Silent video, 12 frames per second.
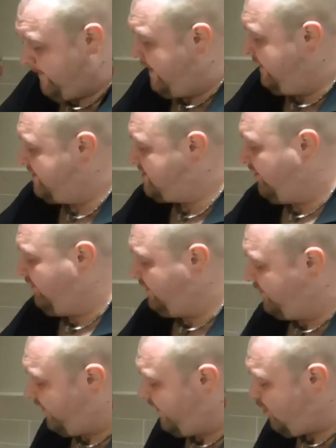And it's
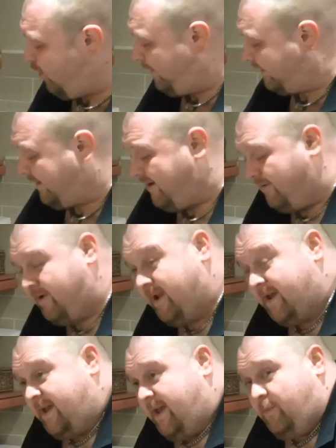currently dry hopping now
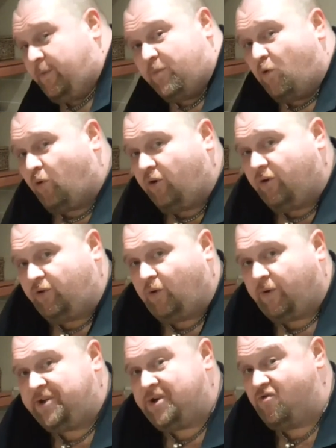with more
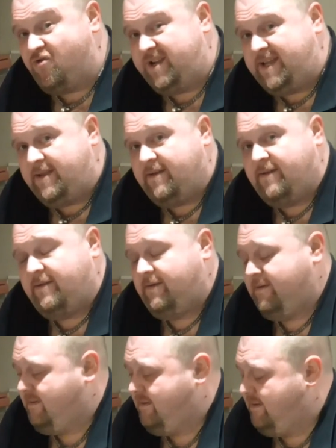Dr. Rudy.
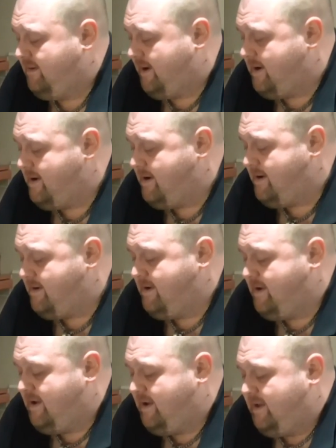Got
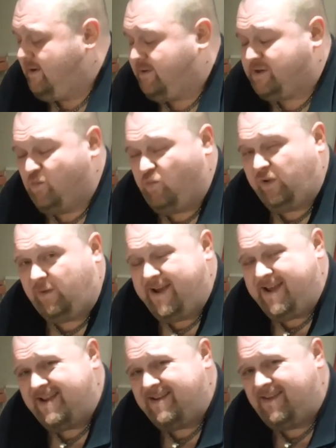some
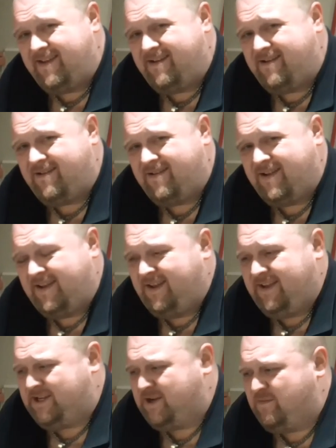Willamette in there.
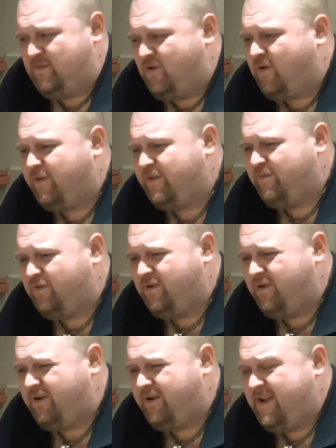Some Northern
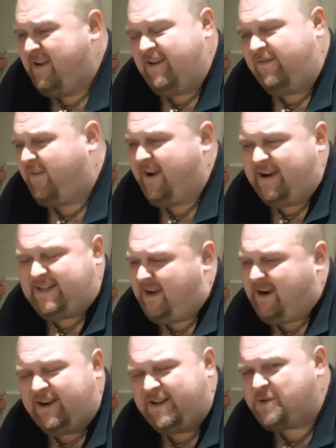Brewer. In
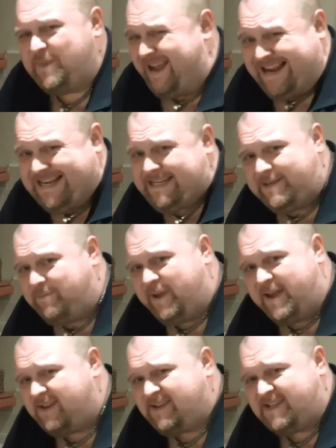fact, I had some endy
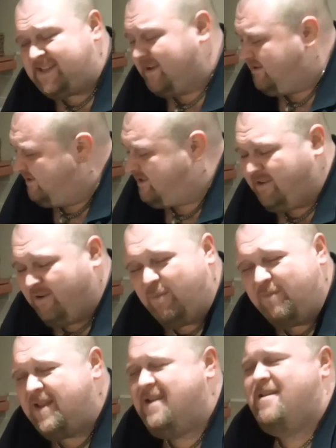bits that I just
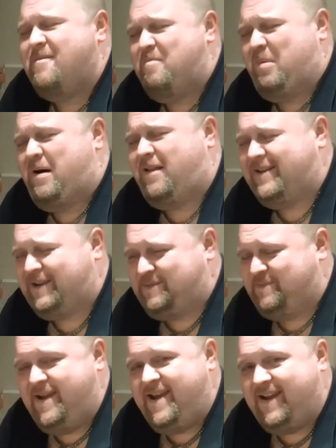thought,
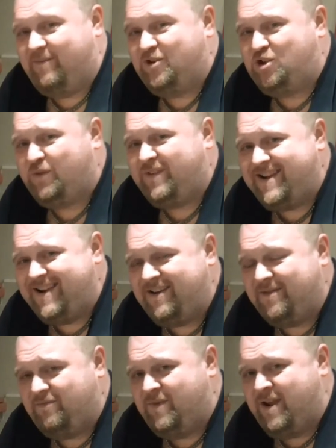bollocks, mate, I'm shoving
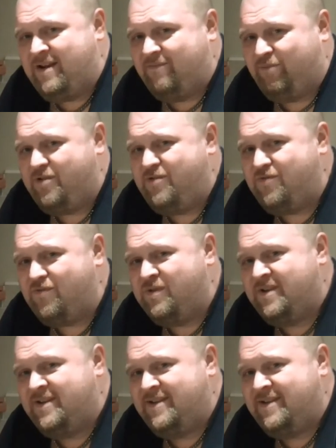it in brew.